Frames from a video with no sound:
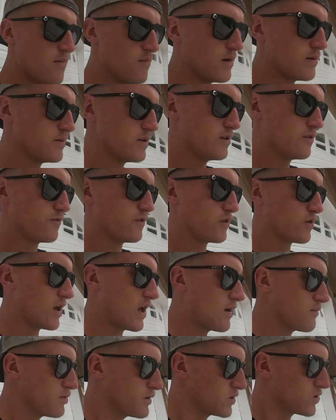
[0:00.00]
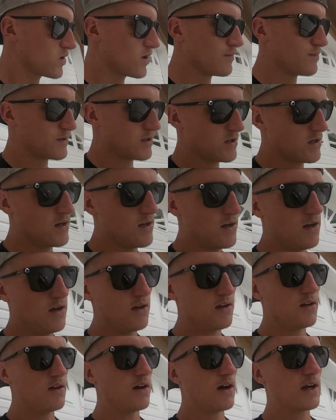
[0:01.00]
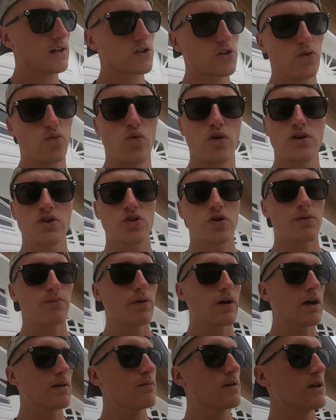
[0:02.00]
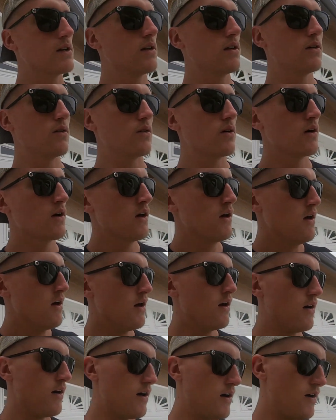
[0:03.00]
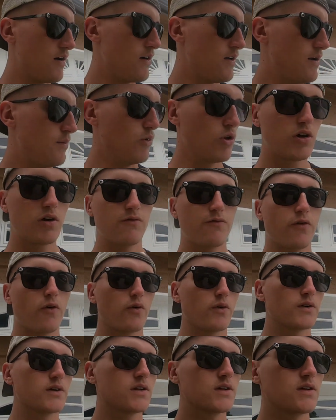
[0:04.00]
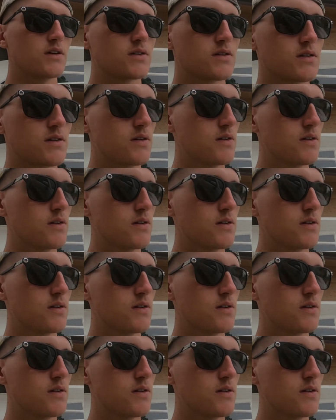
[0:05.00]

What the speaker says: maybe do a few camping trips. And actually, one trip I am gonna do, and I'm looking forward to this.